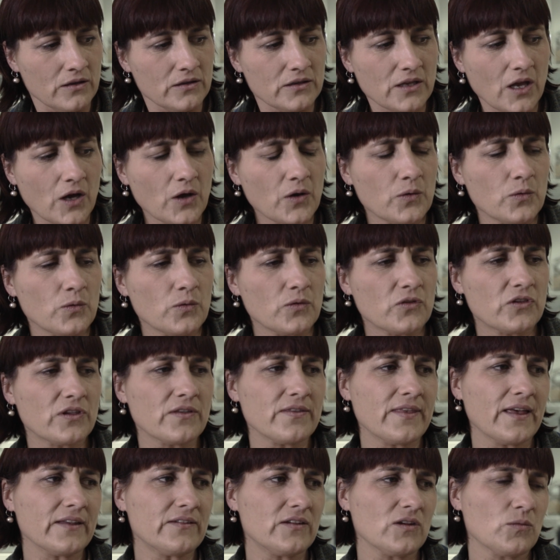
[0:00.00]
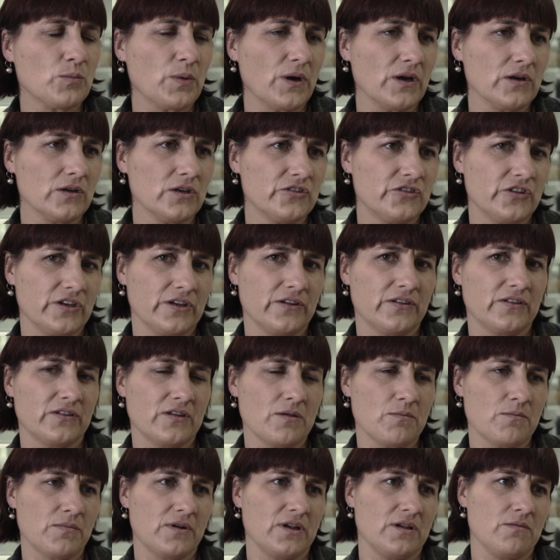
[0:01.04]
No, synthetic biology is
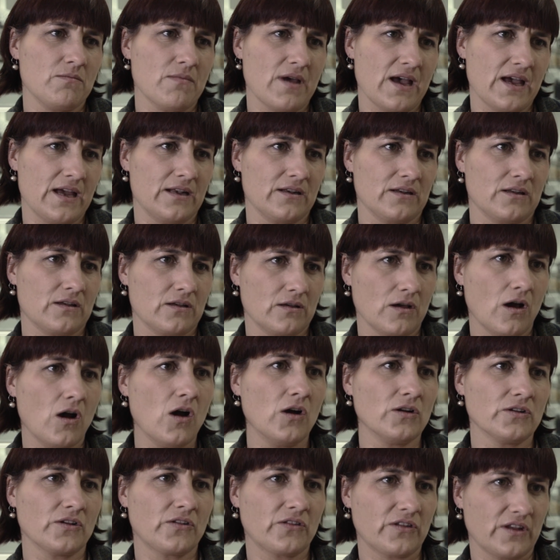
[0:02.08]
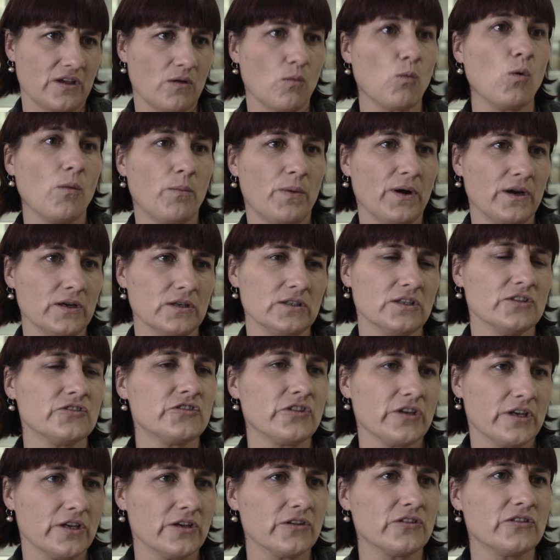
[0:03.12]
simply man harnessing what
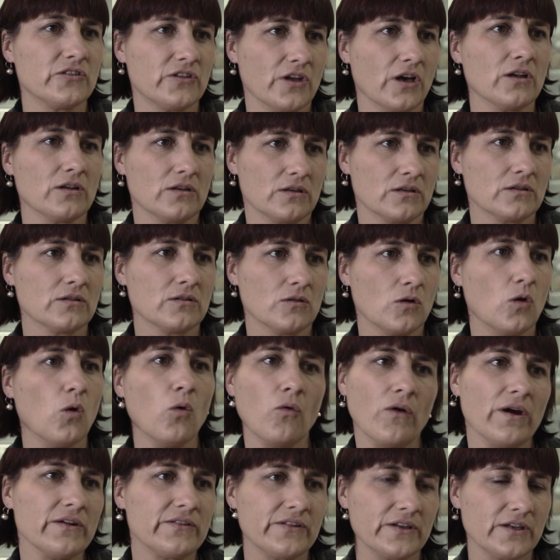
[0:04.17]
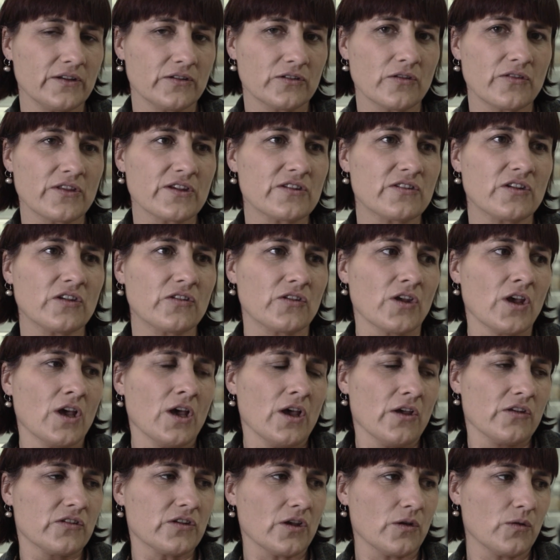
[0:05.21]
biology has done already.
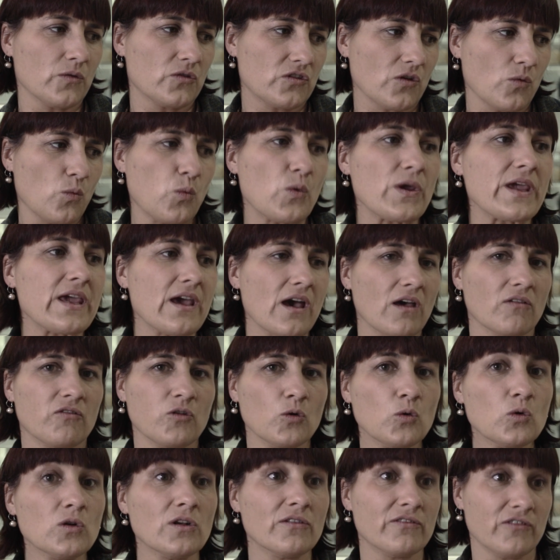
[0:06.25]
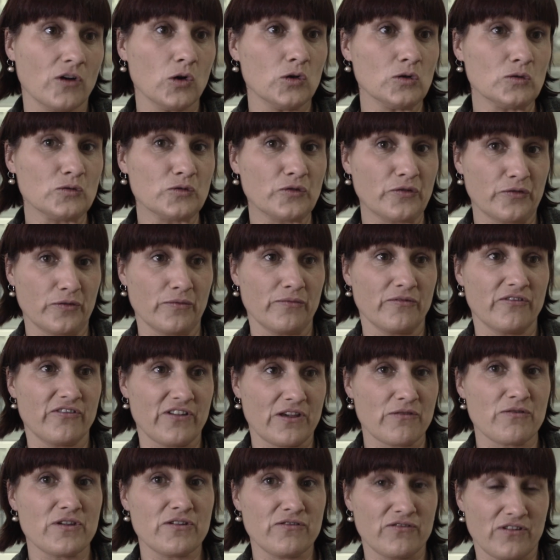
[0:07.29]
So we have all evolved from
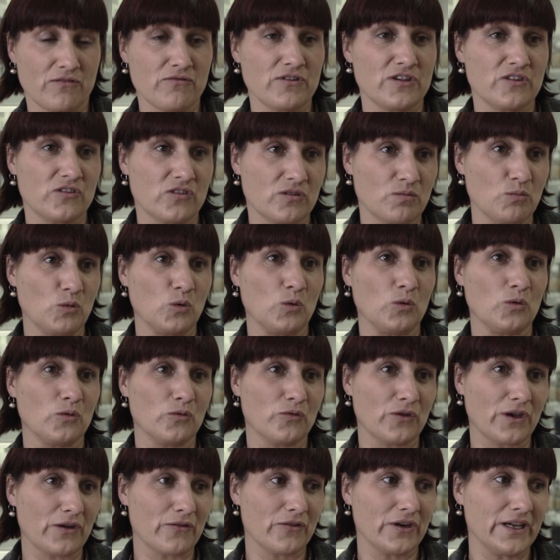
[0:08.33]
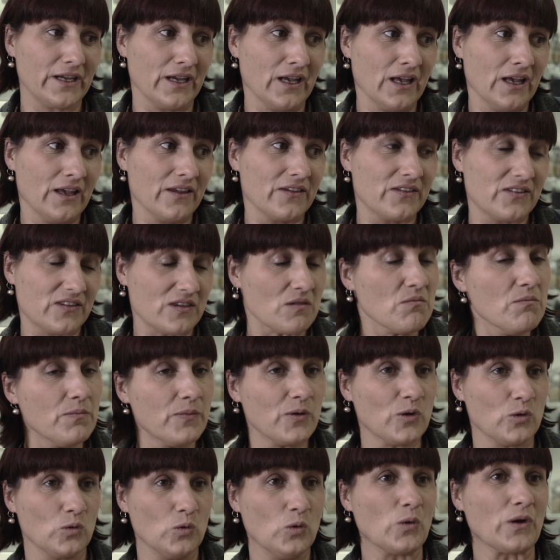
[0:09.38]
very, very small, very
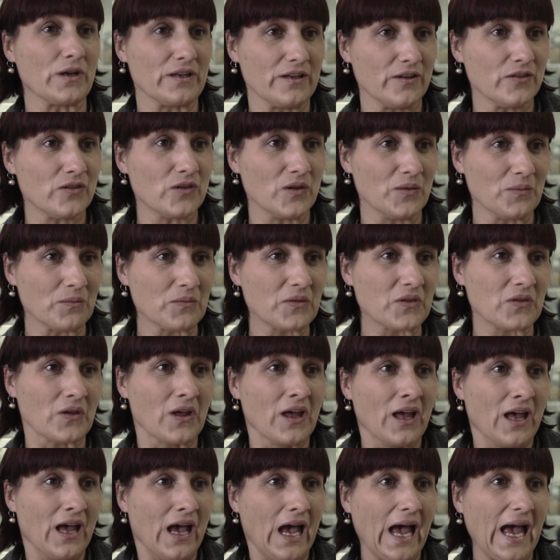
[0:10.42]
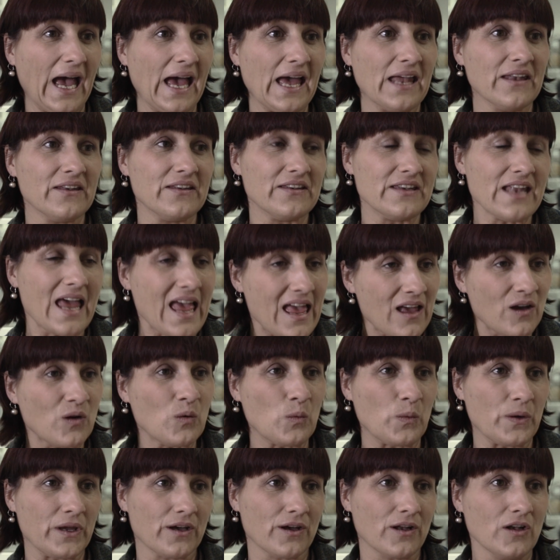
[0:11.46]
simple organisms. And now
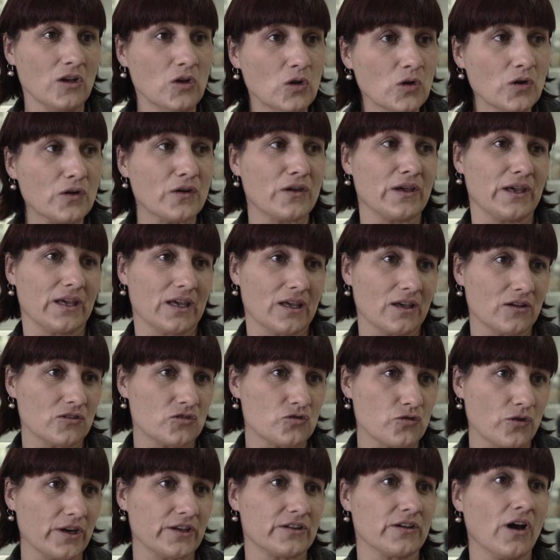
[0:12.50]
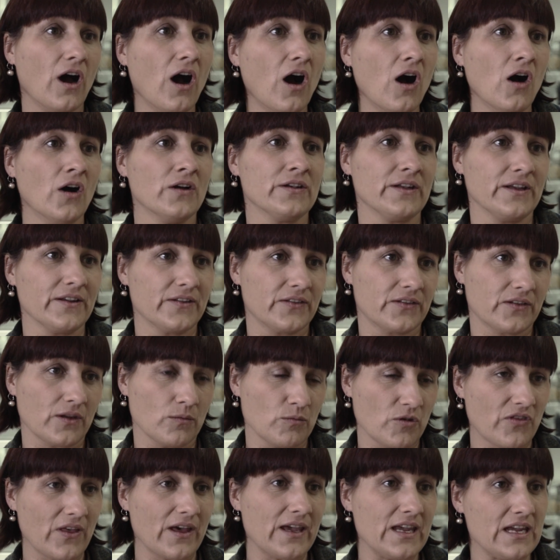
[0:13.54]
we are looking at trying to harness
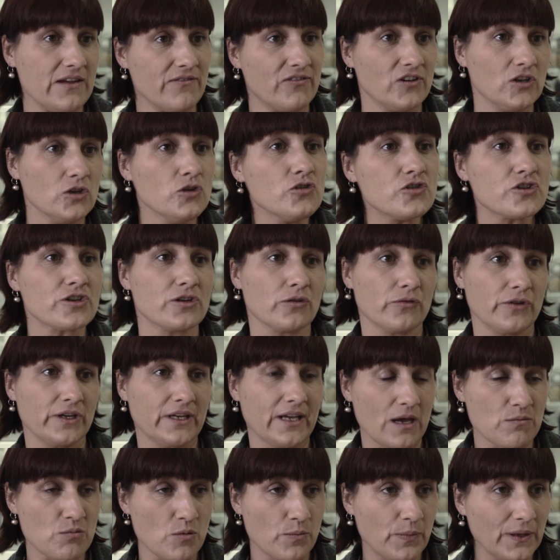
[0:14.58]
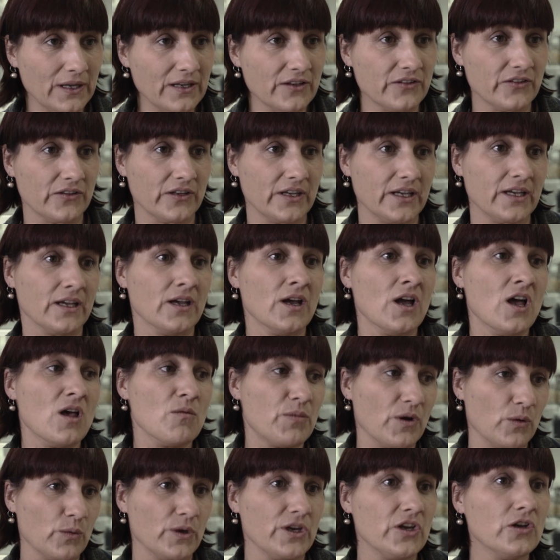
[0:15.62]
some of that evolutionary capability,
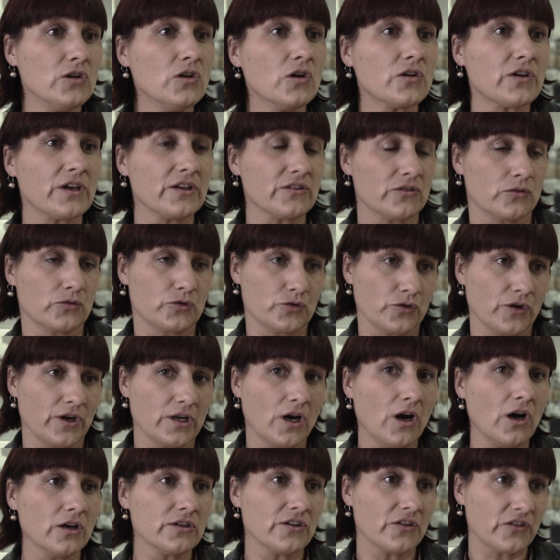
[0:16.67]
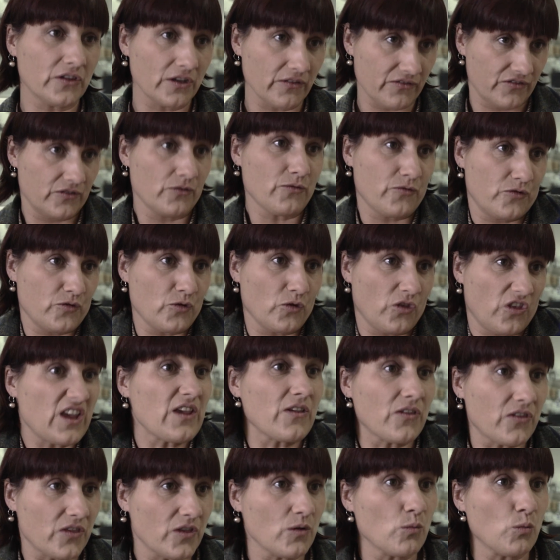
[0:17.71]
but we're looking to try and harness it for
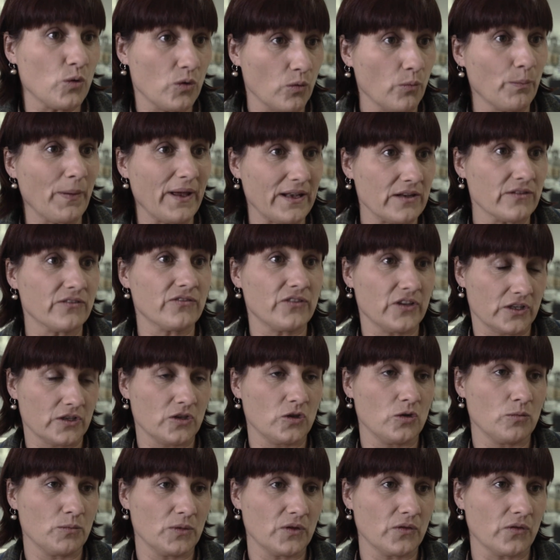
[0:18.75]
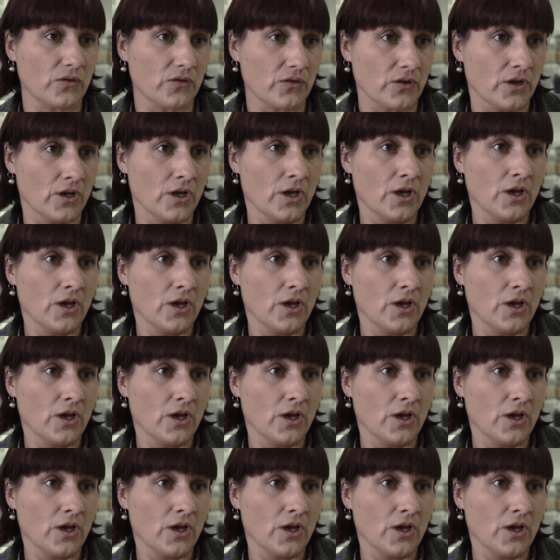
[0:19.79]
things that will benefit humans.